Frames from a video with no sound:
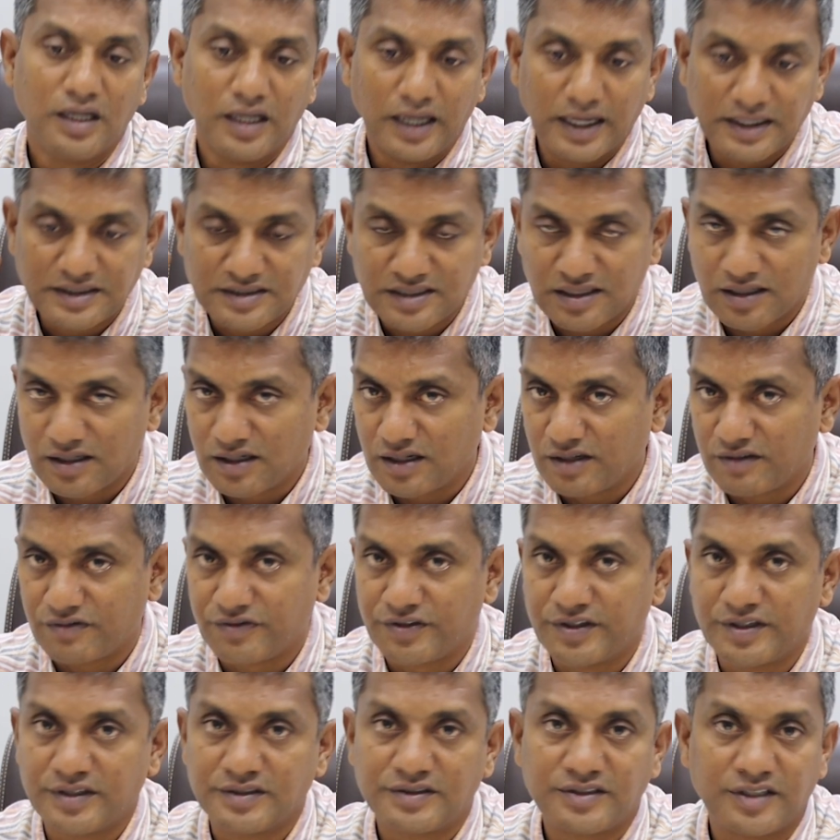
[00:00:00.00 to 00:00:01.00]
external
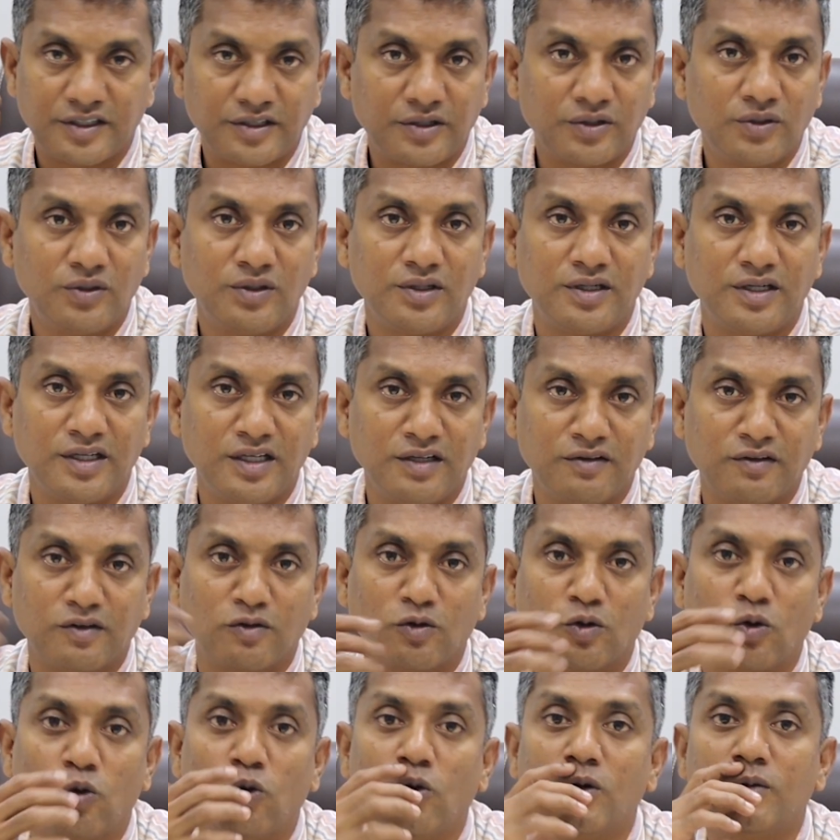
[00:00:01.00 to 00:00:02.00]
affairs, security, even
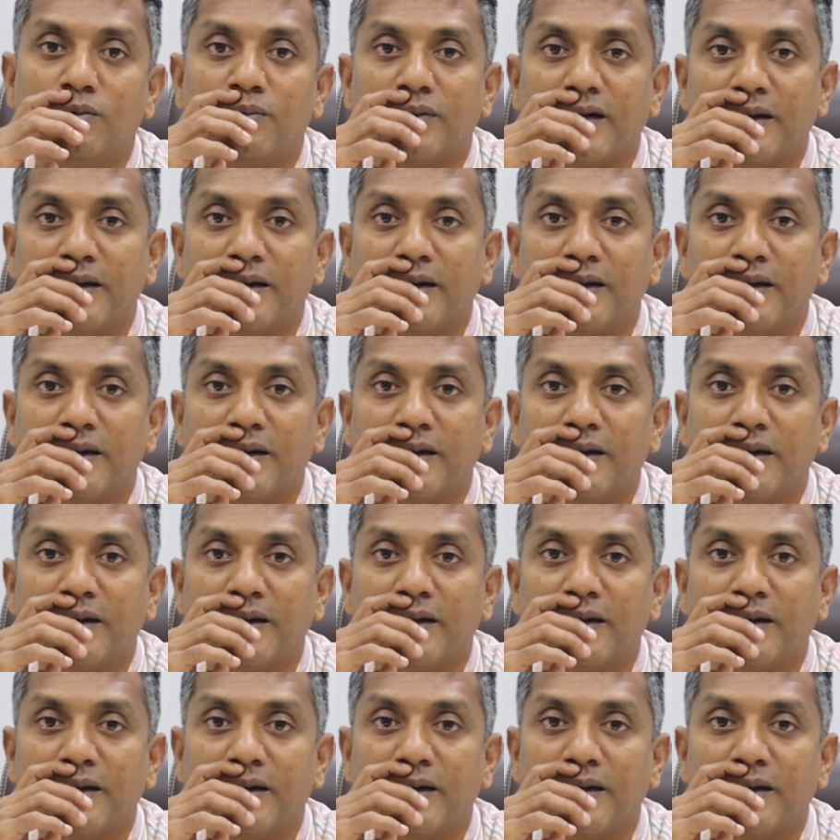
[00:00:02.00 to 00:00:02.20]
our own